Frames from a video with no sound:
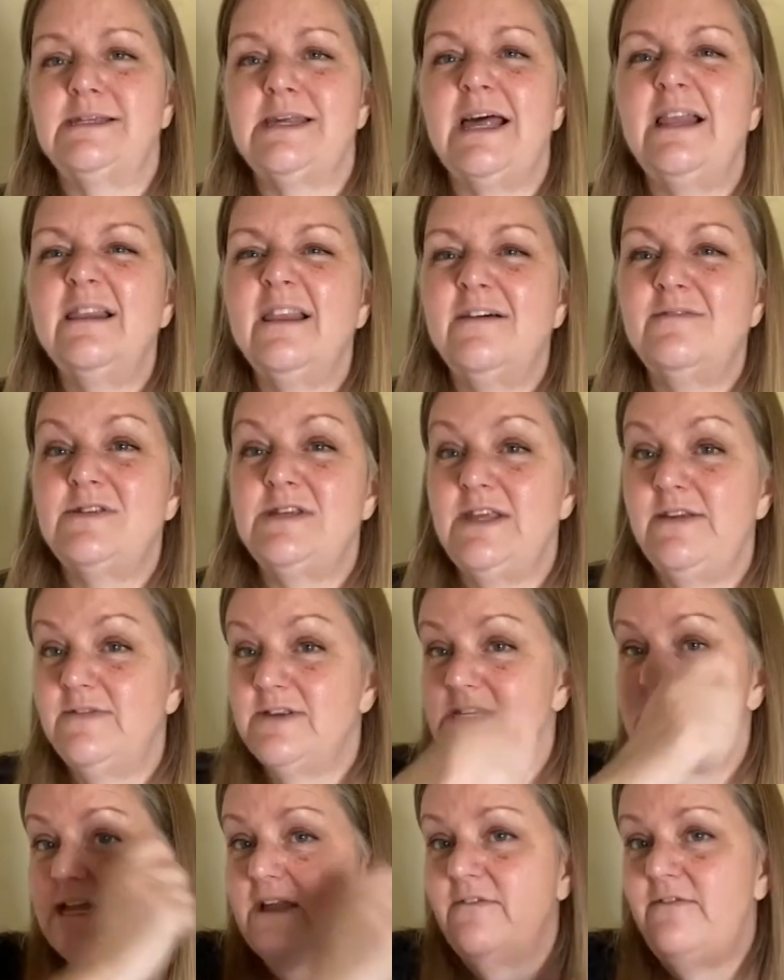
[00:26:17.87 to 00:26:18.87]
I love to even
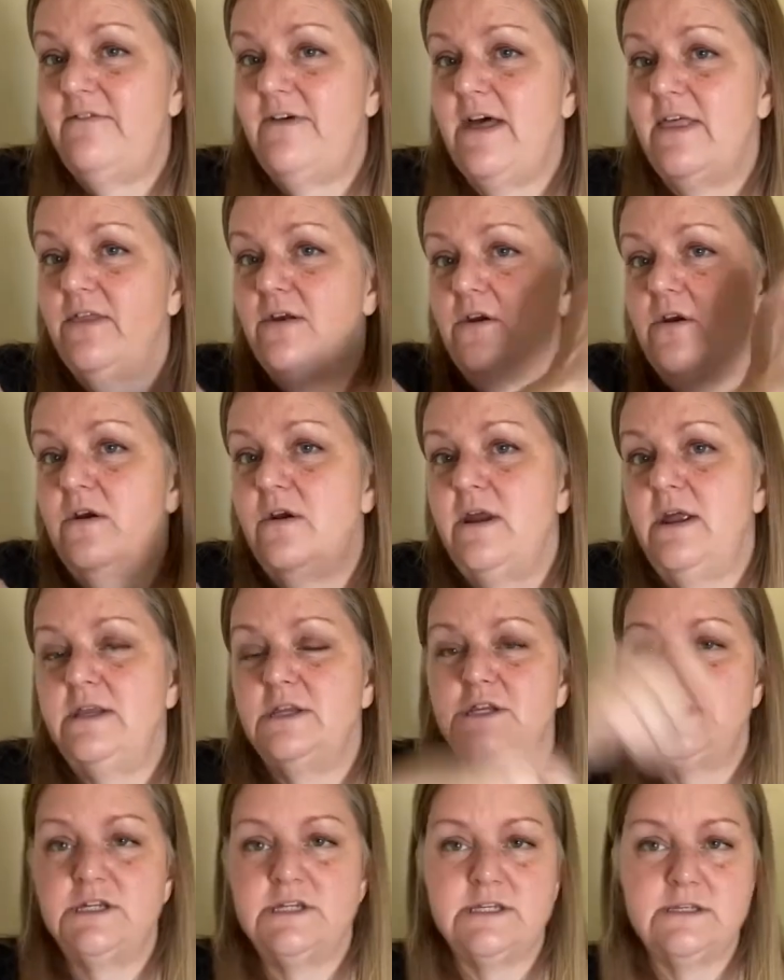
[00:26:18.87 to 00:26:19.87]
take a feather
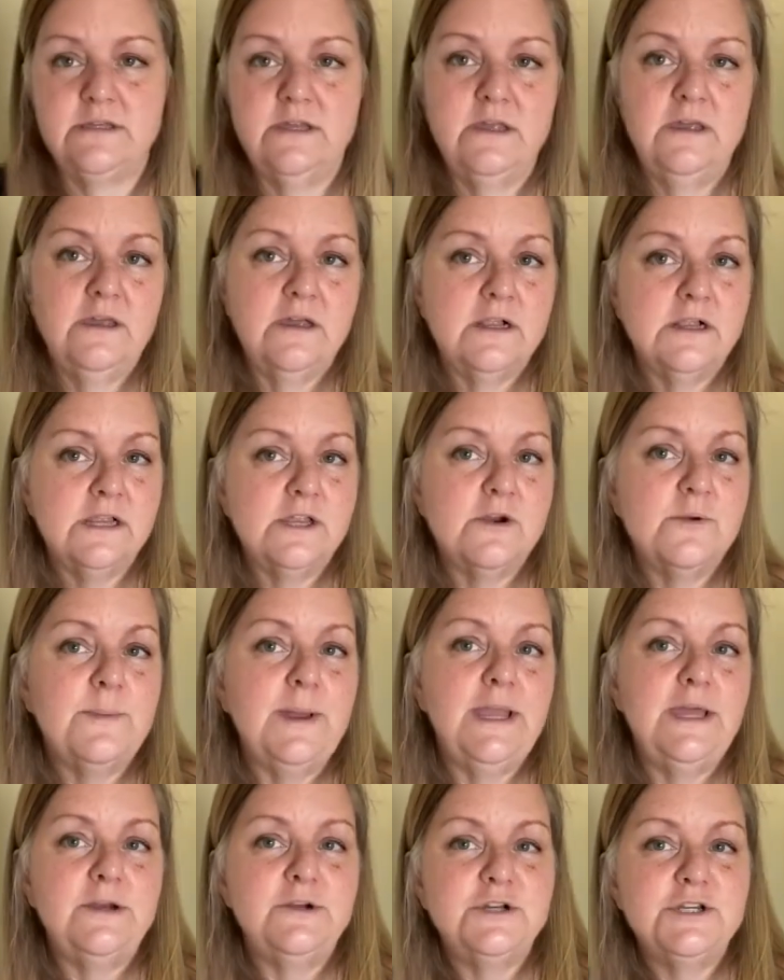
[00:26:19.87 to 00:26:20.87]
and just clear my
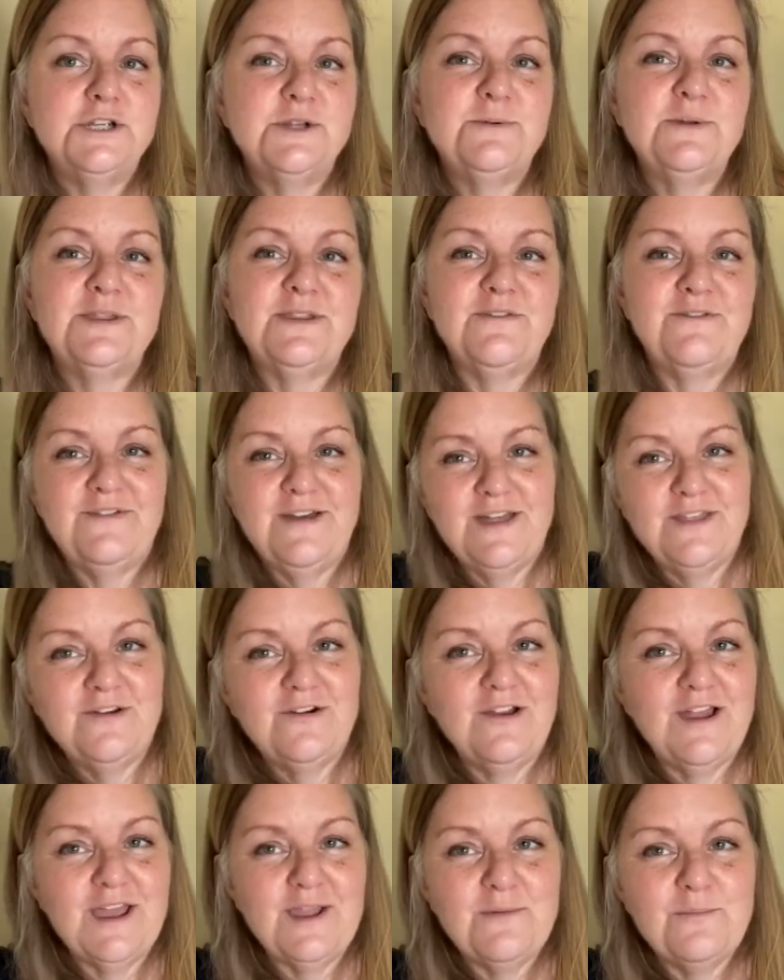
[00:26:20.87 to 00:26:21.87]
energy with the feather,
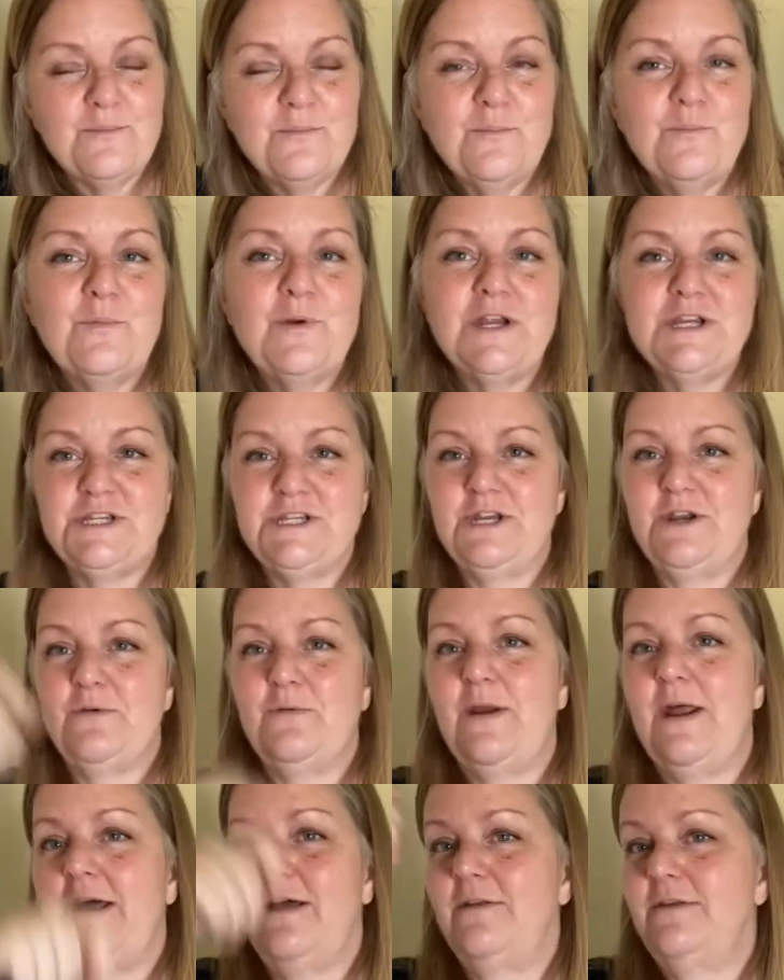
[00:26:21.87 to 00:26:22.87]
like brush it
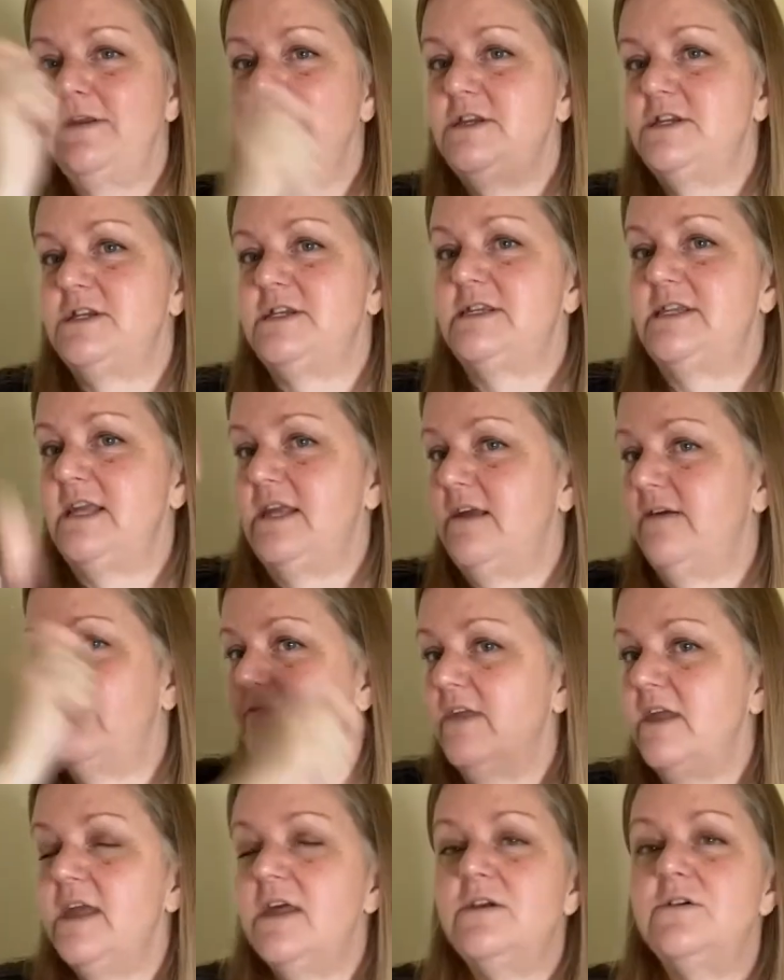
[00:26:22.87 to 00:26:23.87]
around and just think of
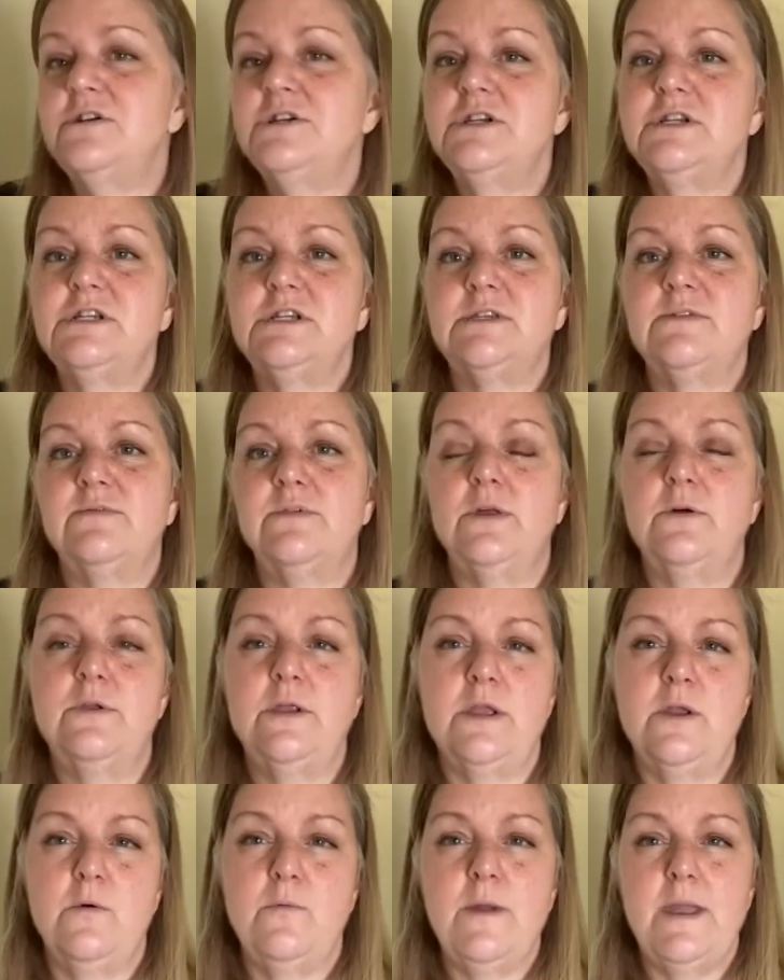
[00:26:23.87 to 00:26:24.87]
the energy just
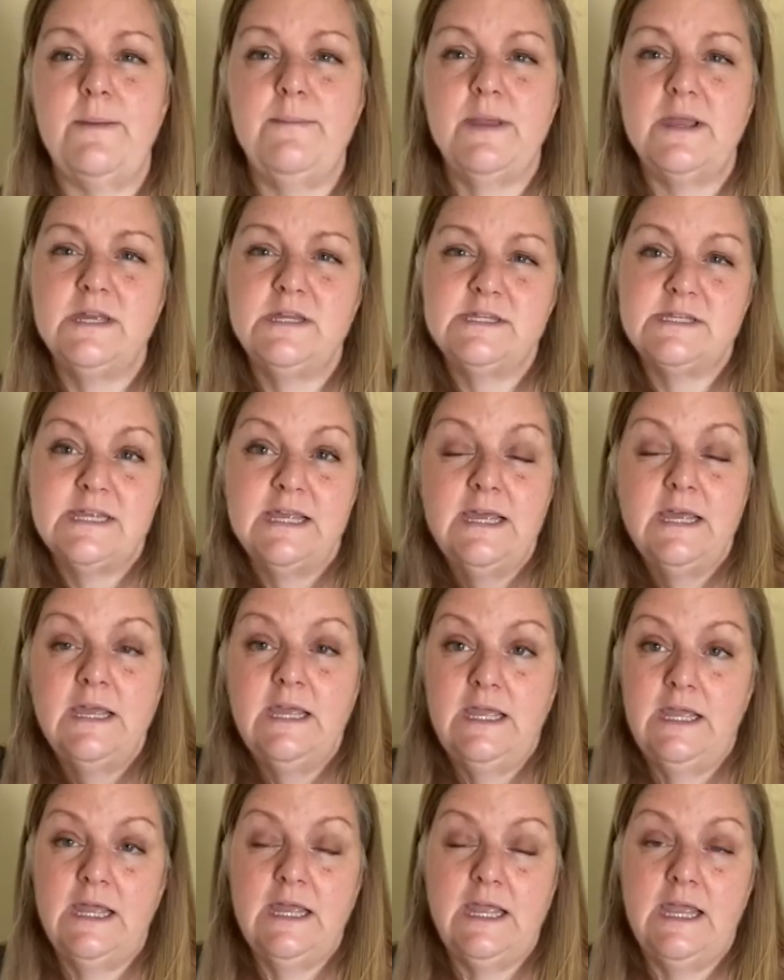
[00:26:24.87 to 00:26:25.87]
floating away, because
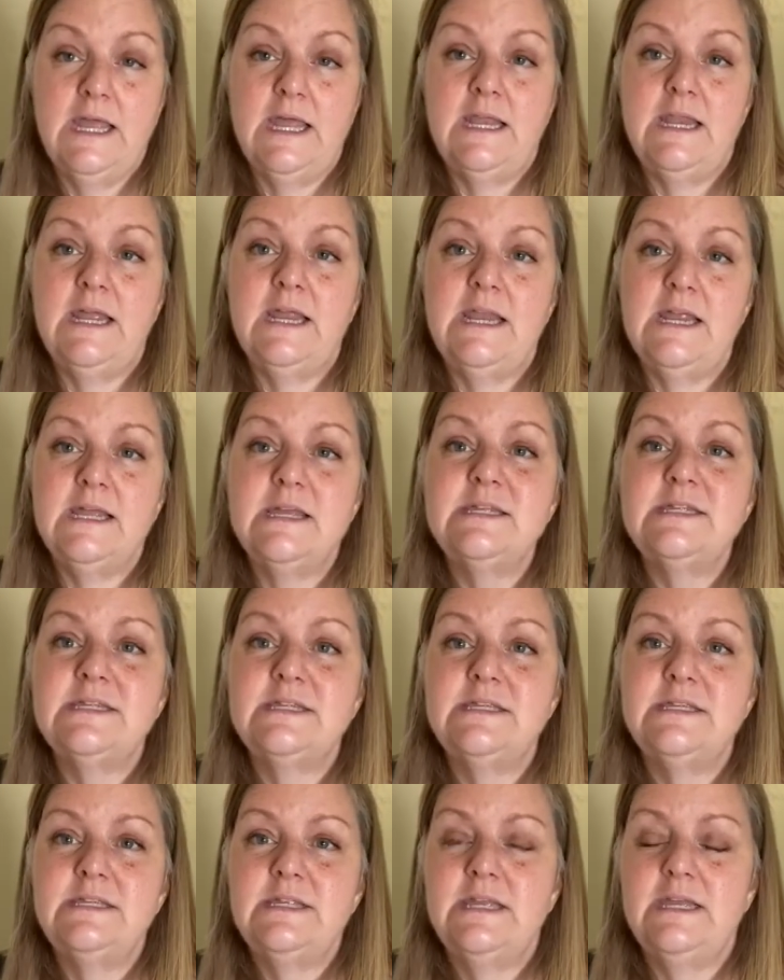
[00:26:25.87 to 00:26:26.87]
again, it
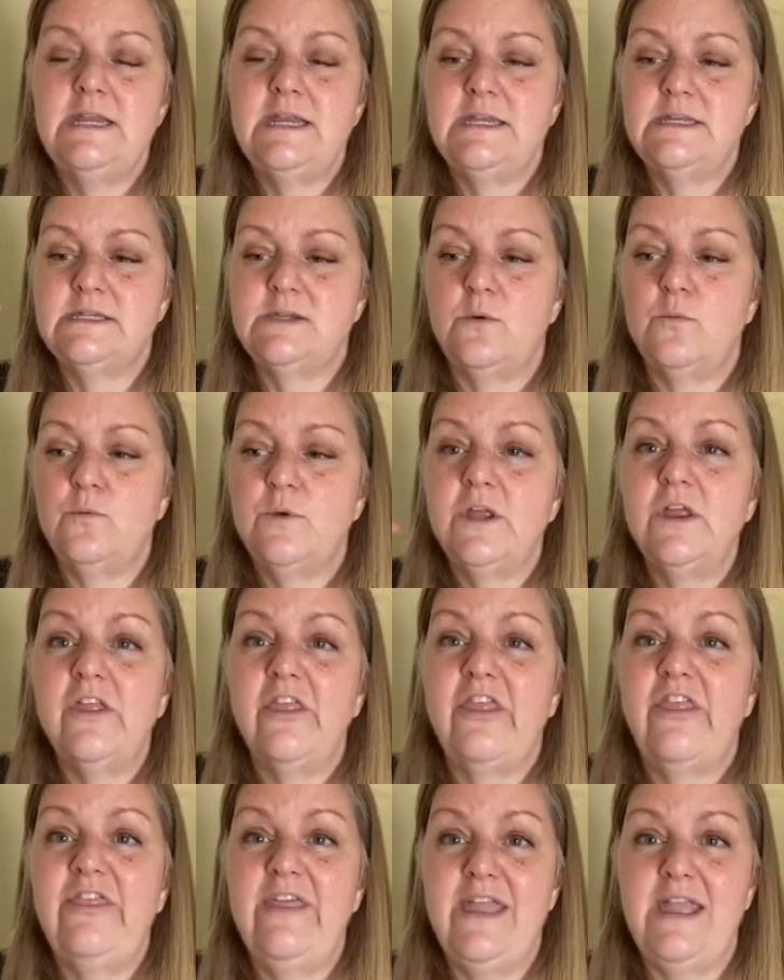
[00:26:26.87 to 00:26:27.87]
is a real
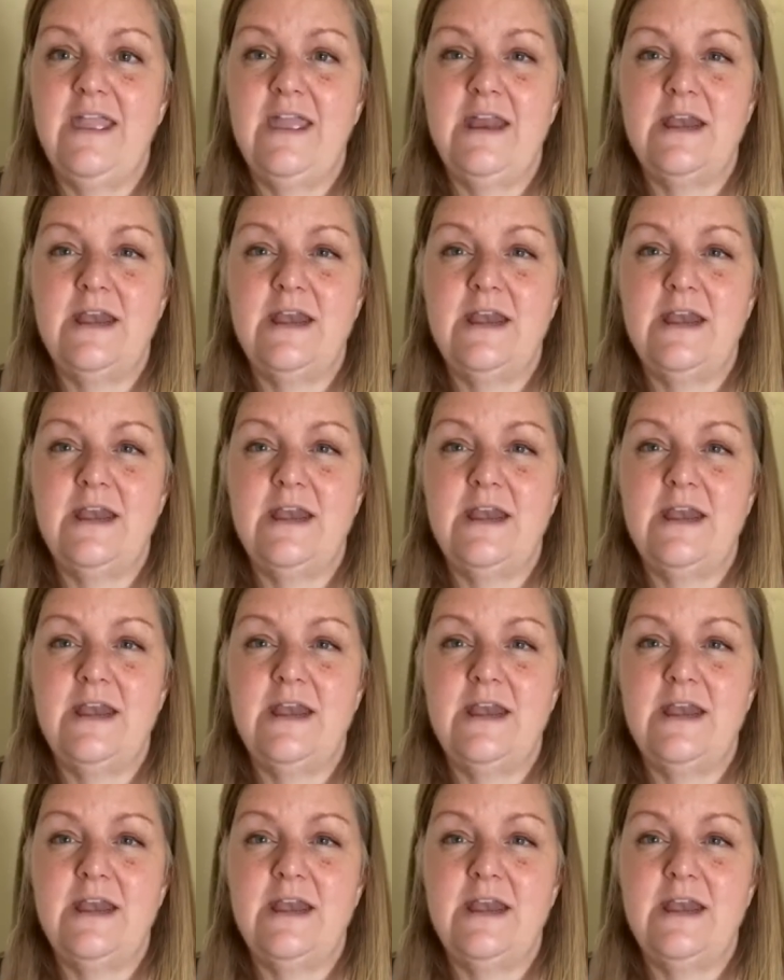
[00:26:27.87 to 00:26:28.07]
thing.